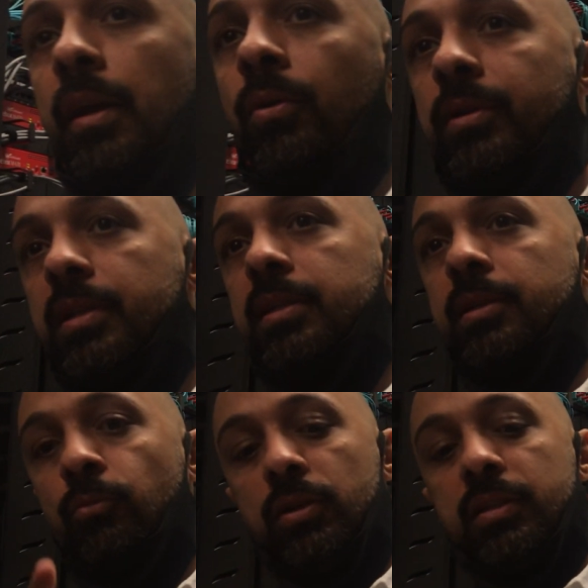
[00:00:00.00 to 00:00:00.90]
our
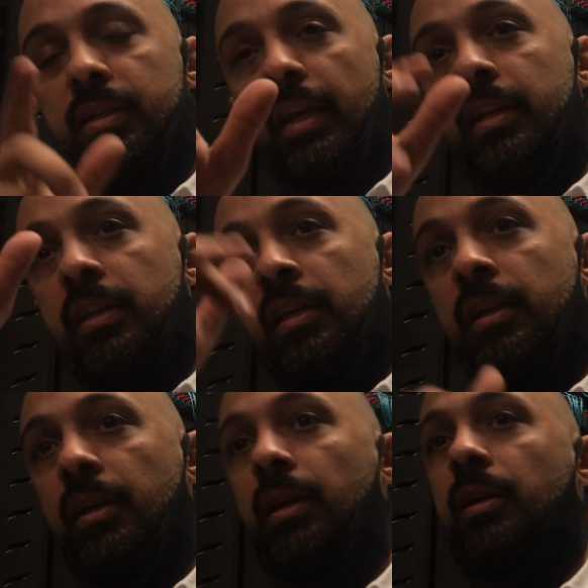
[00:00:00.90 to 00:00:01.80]
system, once anything
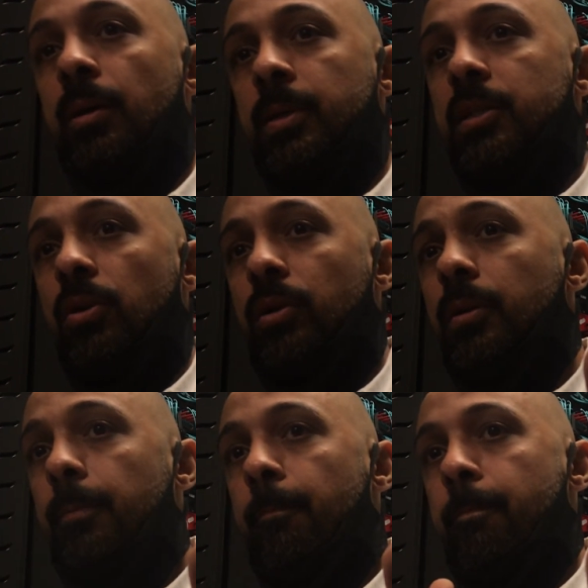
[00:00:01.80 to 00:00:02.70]
coming down,
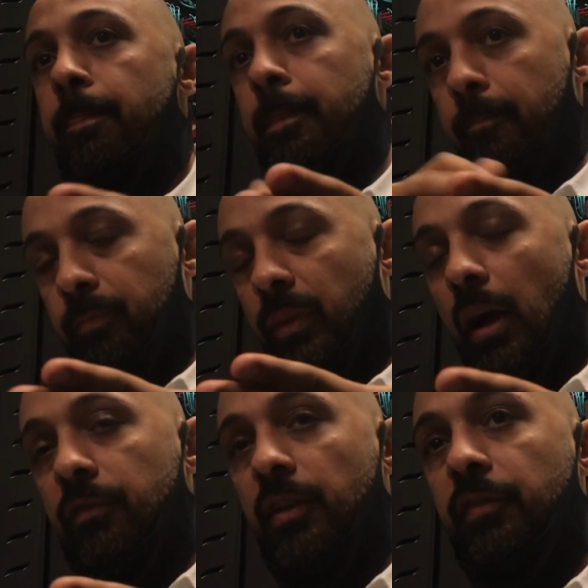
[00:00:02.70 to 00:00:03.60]

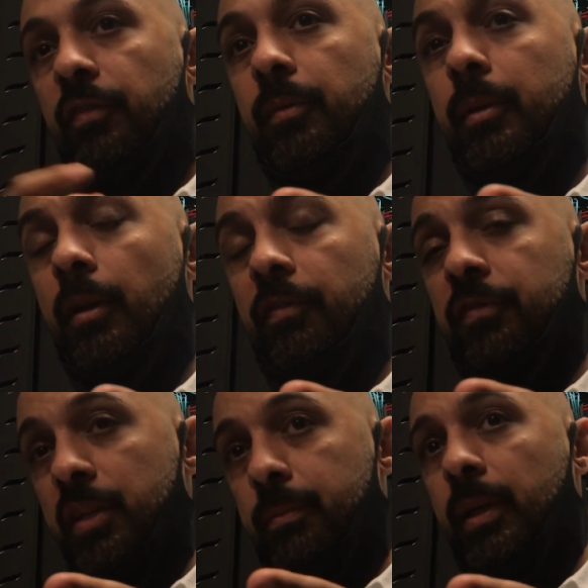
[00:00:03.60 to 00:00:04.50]
after
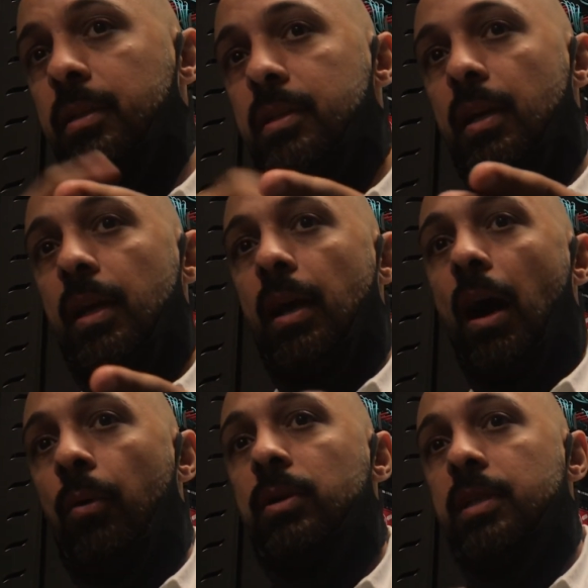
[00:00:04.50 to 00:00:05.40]
15 minutes,
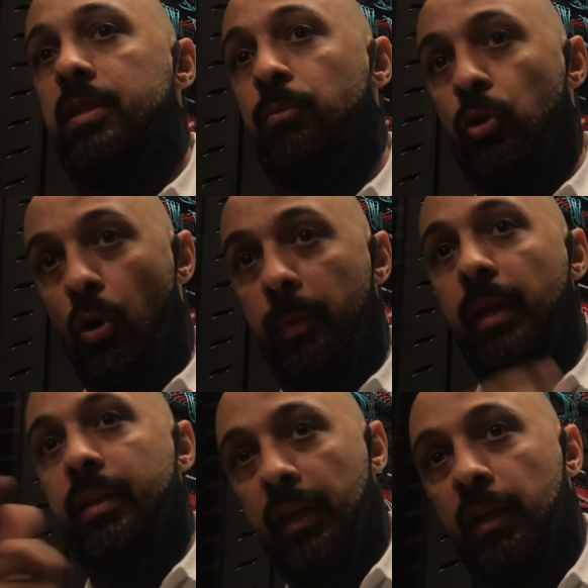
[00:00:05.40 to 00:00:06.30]
our system will open a
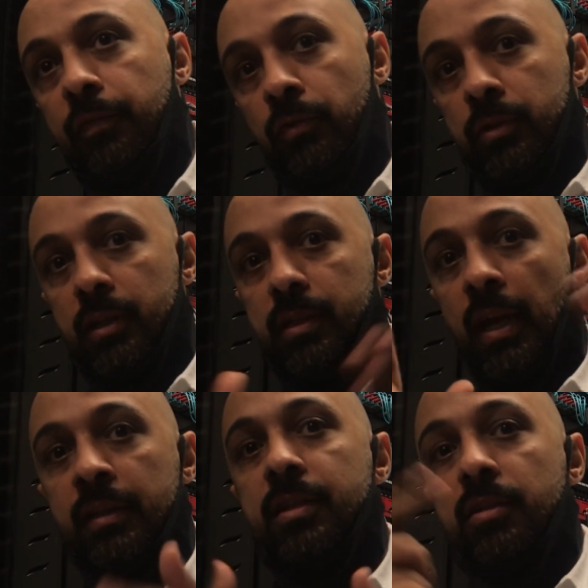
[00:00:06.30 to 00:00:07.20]
ticket for this
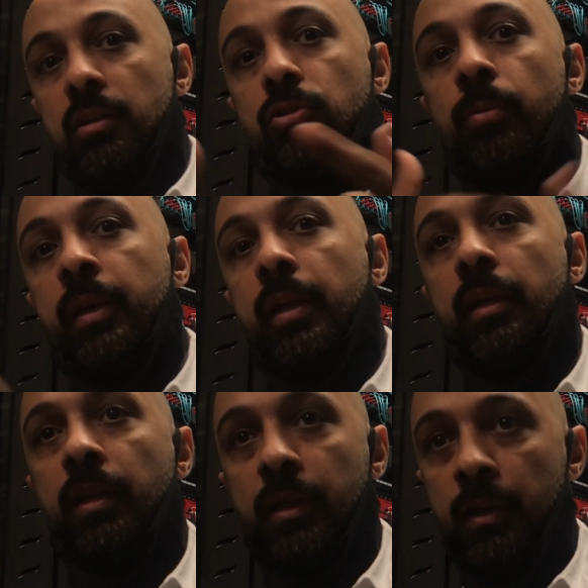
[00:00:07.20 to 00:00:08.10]
and start
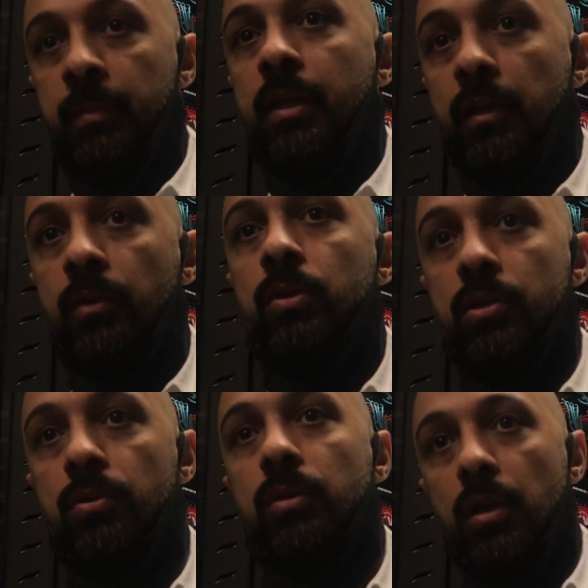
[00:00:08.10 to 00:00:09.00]
communicating immediately with
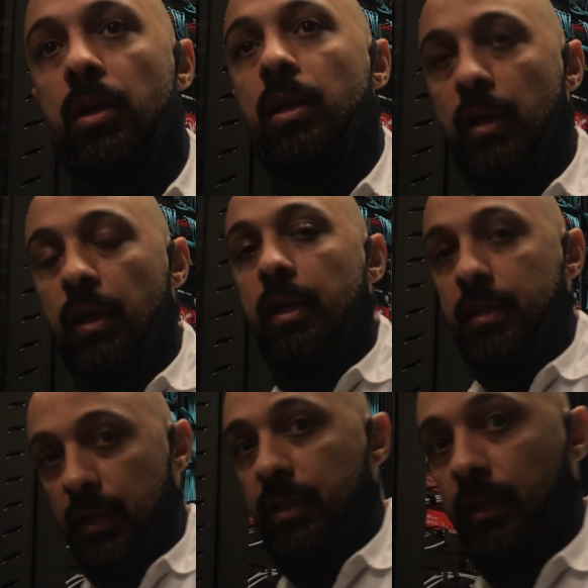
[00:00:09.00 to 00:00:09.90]
you.
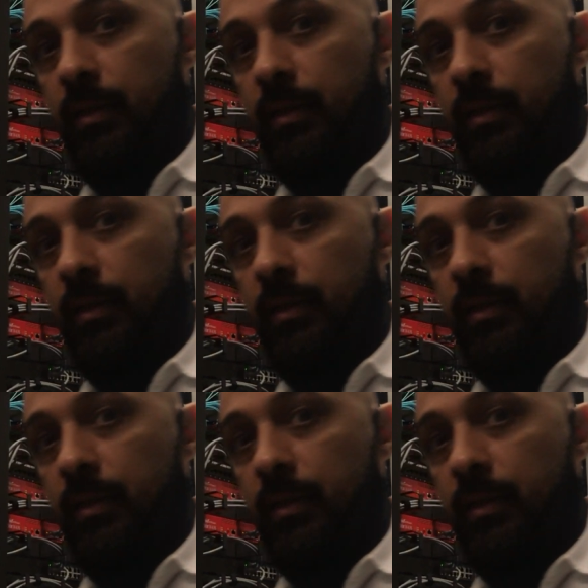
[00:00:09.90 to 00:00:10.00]
That's it.